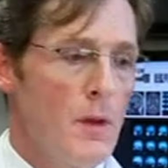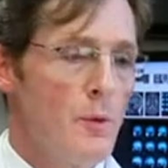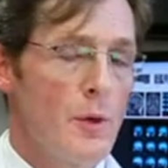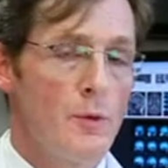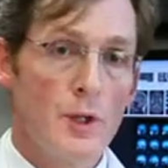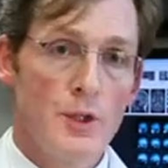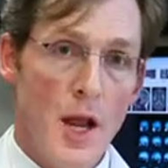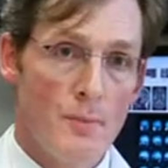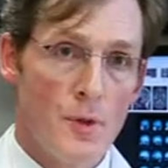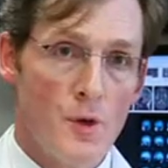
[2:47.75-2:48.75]
We
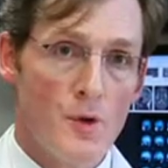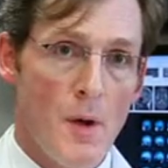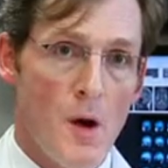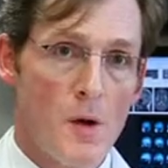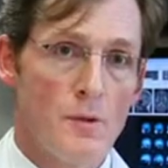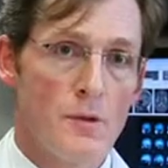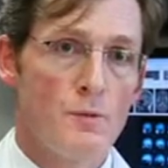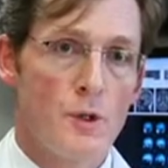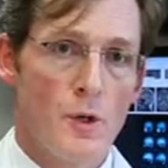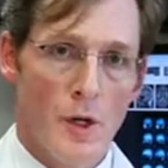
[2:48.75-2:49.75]
reshape those bones,
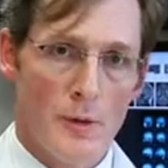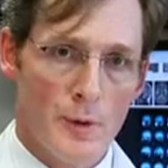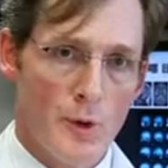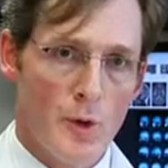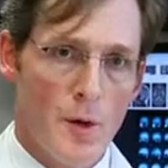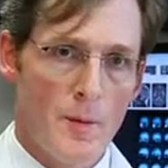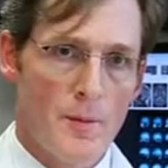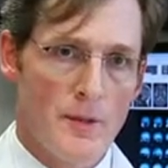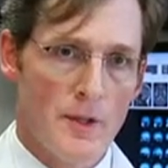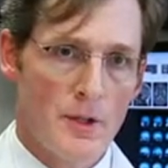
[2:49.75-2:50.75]
return them to a normal
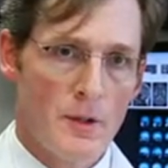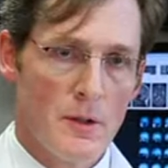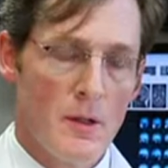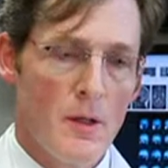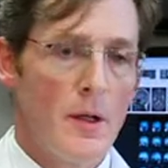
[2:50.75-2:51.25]
position,